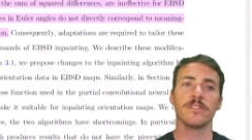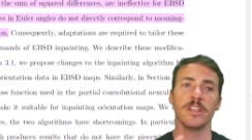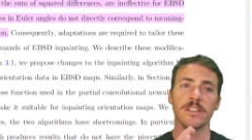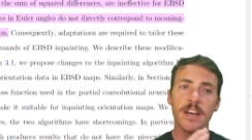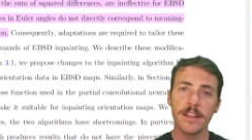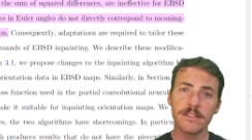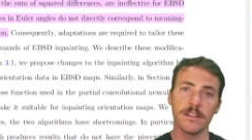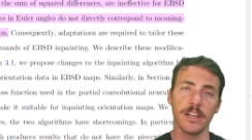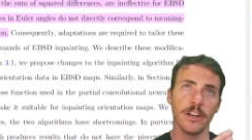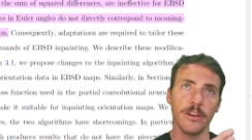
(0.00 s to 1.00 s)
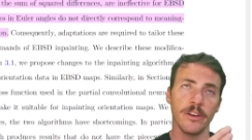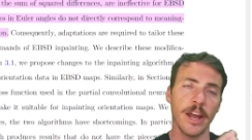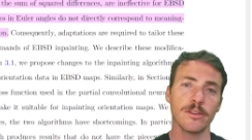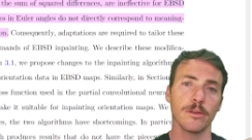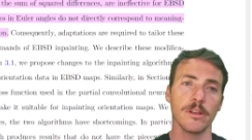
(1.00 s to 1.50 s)
an intensity in a
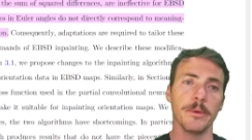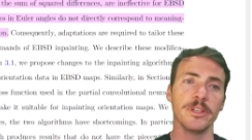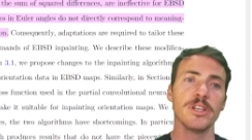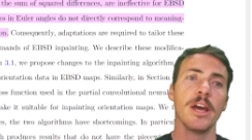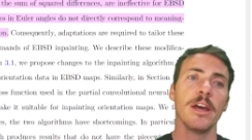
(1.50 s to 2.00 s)
natural image,